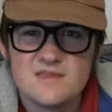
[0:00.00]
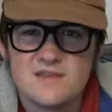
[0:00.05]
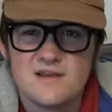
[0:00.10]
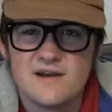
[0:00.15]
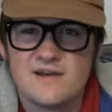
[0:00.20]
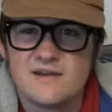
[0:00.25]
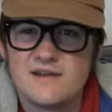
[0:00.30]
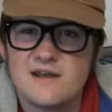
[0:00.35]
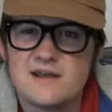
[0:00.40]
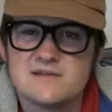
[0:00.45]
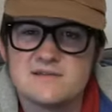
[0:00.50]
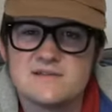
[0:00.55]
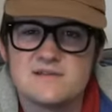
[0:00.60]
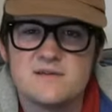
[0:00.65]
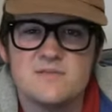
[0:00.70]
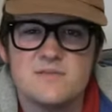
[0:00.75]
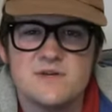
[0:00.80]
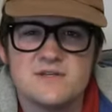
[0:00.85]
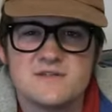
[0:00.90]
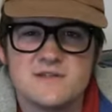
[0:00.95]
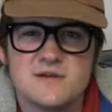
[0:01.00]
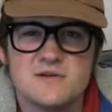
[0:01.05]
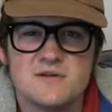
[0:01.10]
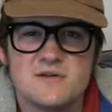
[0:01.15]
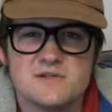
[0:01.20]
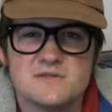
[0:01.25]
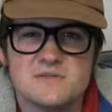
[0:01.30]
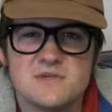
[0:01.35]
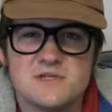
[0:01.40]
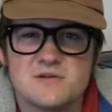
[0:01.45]
like that's the
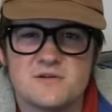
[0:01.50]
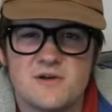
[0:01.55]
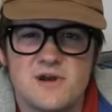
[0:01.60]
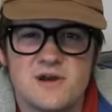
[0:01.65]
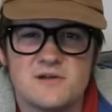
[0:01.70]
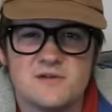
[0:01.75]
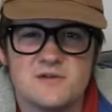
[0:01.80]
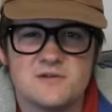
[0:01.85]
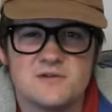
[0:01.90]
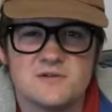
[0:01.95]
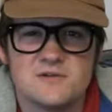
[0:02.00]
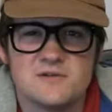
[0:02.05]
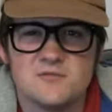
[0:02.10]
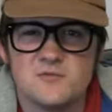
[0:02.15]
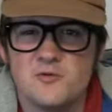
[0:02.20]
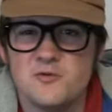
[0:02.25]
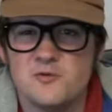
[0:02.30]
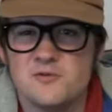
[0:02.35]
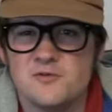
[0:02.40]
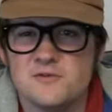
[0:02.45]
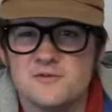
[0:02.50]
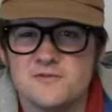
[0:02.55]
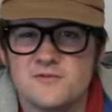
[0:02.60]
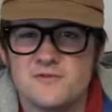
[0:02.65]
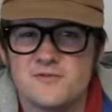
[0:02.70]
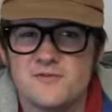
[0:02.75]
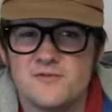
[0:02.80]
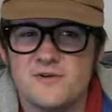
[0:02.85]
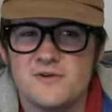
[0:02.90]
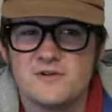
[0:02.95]
mysterious mr enters rules
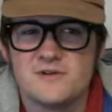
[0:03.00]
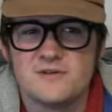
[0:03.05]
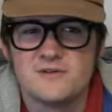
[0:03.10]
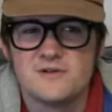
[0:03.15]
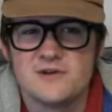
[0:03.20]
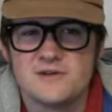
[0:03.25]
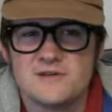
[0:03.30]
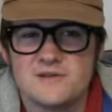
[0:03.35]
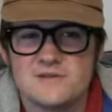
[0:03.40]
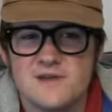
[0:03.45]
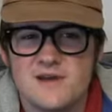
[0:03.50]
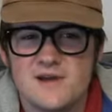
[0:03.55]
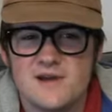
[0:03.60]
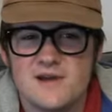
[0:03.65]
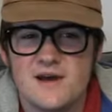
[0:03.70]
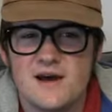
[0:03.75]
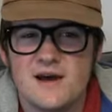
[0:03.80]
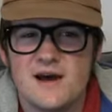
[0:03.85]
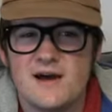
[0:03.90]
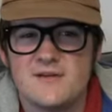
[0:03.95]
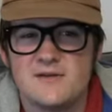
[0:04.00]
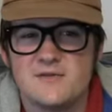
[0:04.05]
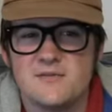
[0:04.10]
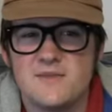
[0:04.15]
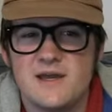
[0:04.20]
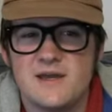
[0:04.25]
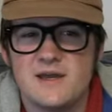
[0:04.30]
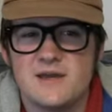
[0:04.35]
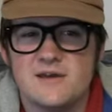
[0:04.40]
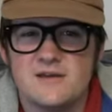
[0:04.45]
for filler is either
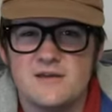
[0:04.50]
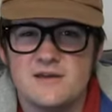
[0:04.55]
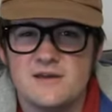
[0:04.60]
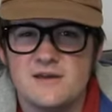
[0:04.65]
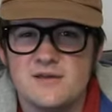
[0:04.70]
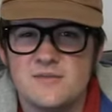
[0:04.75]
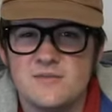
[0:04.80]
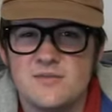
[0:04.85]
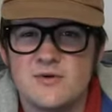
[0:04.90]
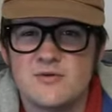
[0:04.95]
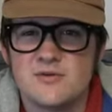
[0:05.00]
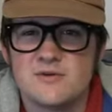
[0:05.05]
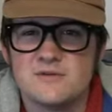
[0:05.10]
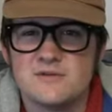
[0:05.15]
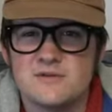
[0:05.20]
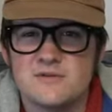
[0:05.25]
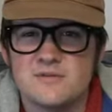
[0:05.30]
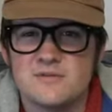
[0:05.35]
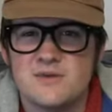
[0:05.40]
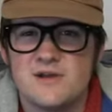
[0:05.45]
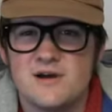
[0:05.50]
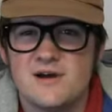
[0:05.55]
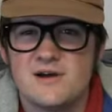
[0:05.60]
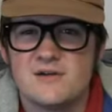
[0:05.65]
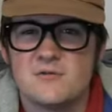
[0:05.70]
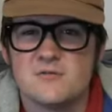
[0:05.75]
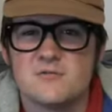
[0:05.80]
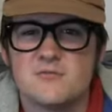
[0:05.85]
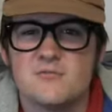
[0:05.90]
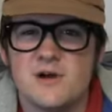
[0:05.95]
make it important to the
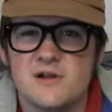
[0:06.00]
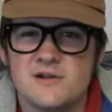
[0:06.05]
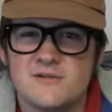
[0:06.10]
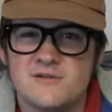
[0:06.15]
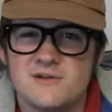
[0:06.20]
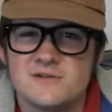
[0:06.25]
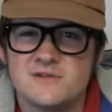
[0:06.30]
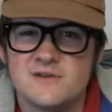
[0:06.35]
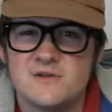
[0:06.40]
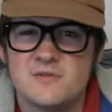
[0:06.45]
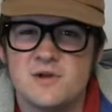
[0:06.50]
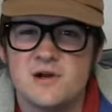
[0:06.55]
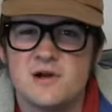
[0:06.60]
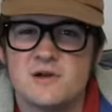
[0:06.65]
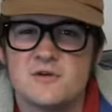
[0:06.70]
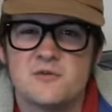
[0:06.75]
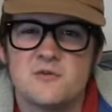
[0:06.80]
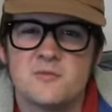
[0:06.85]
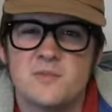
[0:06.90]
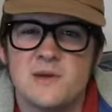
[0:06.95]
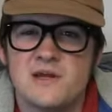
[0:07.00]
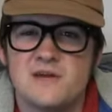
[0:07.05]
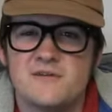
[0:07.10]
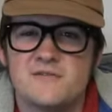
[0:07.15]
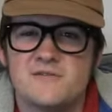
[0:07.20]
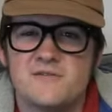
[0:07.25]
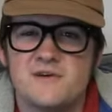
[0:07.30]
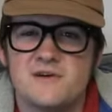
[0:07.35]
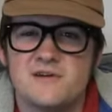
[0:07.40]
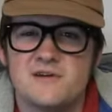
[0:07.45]
plot or relevant to the plot or make it
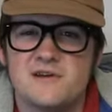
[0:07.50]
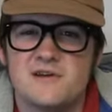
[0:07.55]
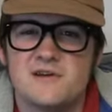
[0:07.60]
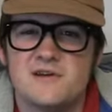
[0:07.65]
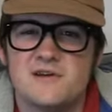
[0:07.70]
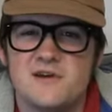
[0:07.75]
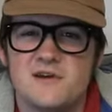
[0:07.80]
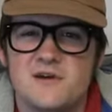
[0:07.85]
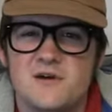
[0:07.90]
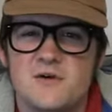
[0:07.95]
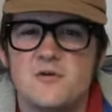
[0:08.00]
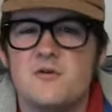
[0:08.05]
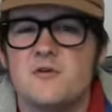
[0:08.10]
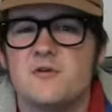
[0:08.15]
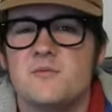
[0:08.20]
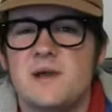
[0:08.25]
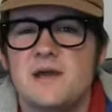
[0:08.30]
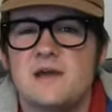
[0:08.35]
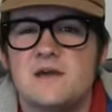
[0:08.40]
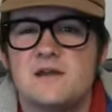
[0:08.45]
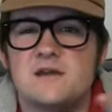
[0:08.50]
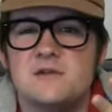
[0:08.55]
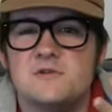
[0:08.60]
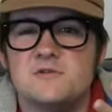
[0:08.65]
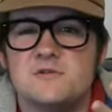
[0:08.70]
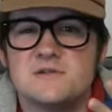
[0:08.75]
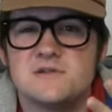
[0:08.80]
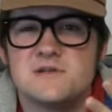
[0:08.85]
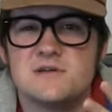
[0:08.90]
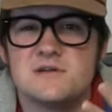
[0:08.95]
funny or make it
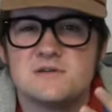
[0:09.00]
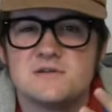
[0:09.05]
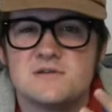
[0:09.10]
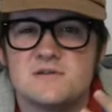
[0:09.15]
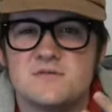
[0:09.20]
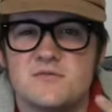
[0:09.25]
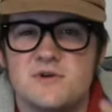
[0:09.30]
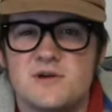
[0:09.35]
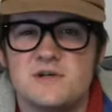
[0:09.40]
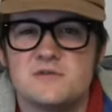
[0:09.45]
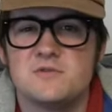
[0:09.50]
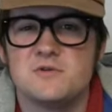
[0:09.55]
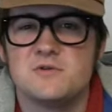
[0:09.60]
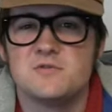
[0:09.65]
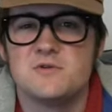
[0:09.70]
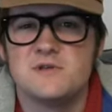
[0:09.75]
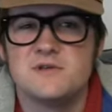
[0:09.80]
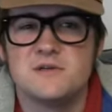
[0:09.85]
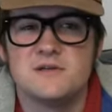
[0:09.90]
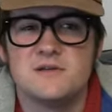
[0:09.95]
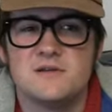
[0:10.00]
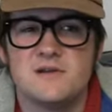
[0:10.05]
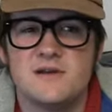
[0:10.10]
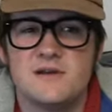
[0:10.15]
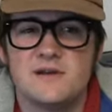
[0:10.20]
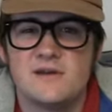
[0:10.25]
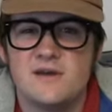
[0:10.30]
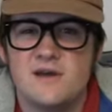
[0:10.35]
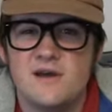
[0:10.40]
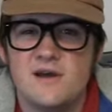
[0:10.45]
interesting in certain ways, which we did.
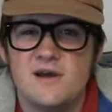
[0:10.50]
Like